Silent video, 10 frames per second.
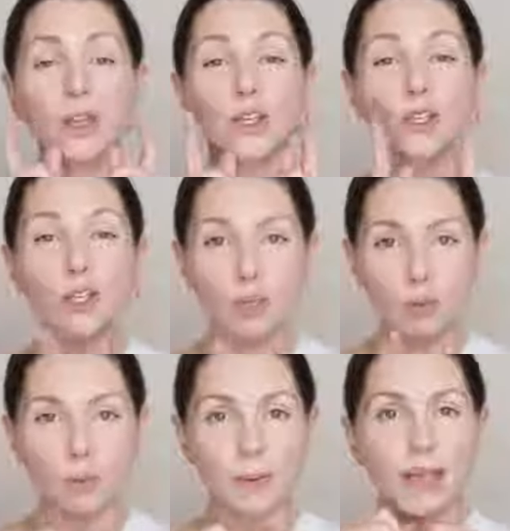You
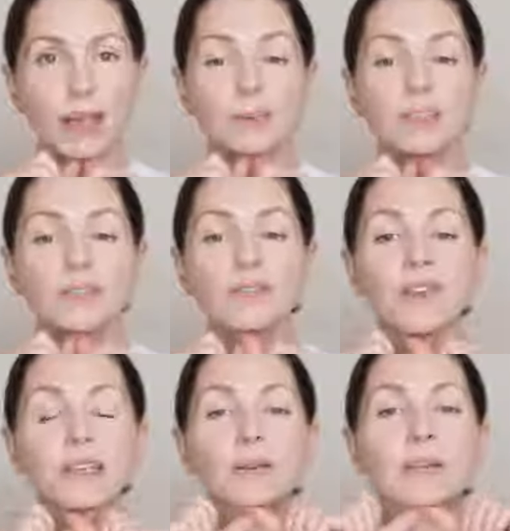will be able to
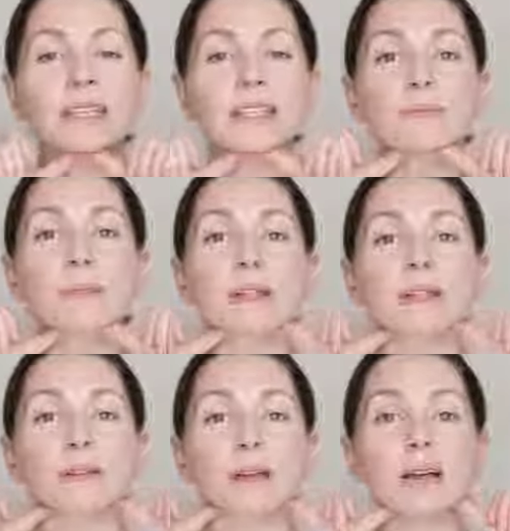feel this
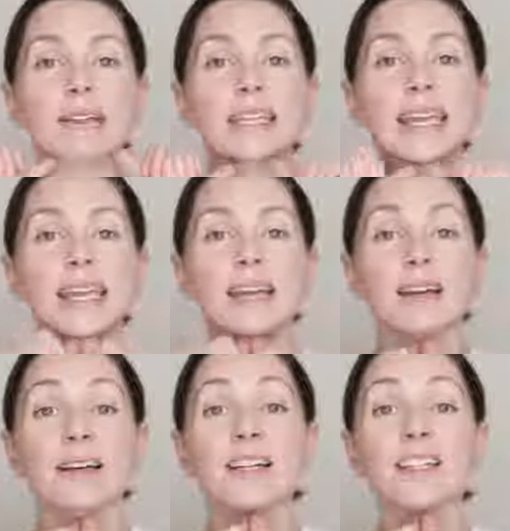muscle under
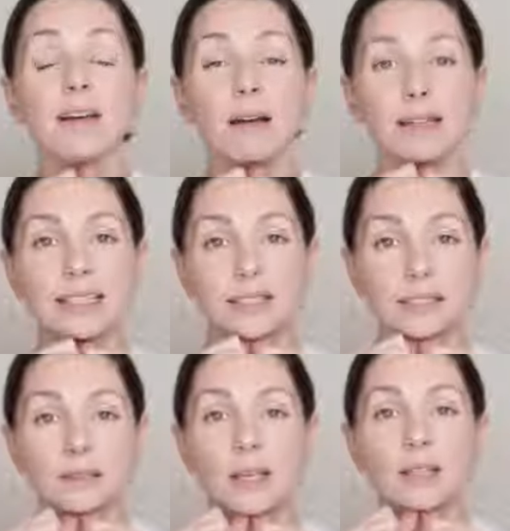here
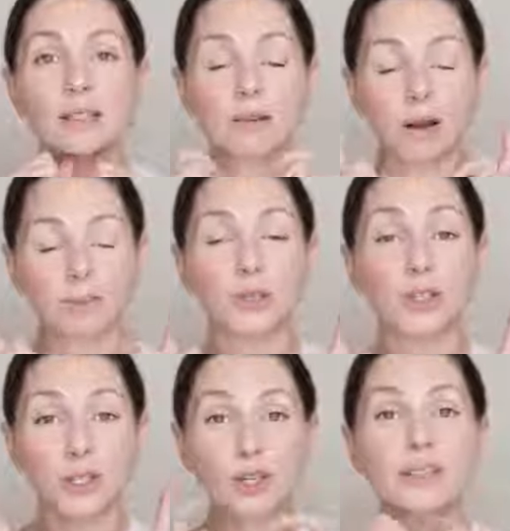tighten. So I'm
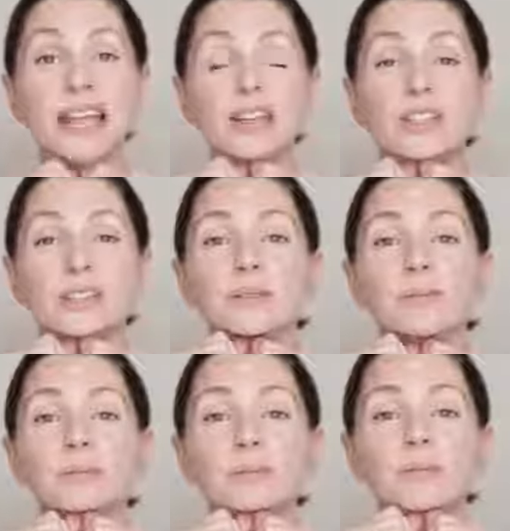going to do the action,
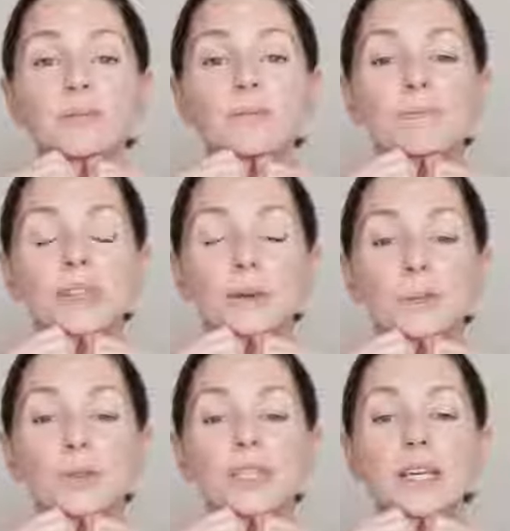I'm
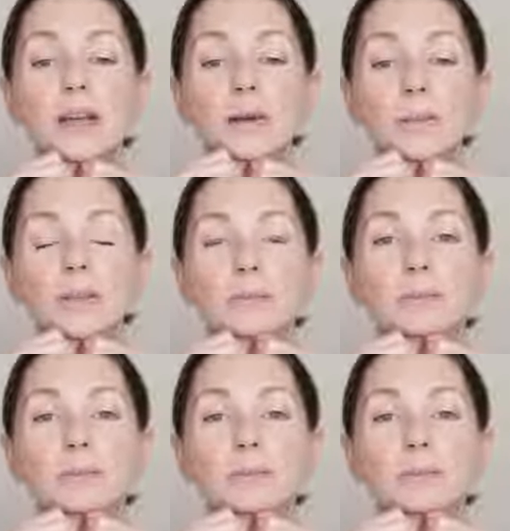pushing up.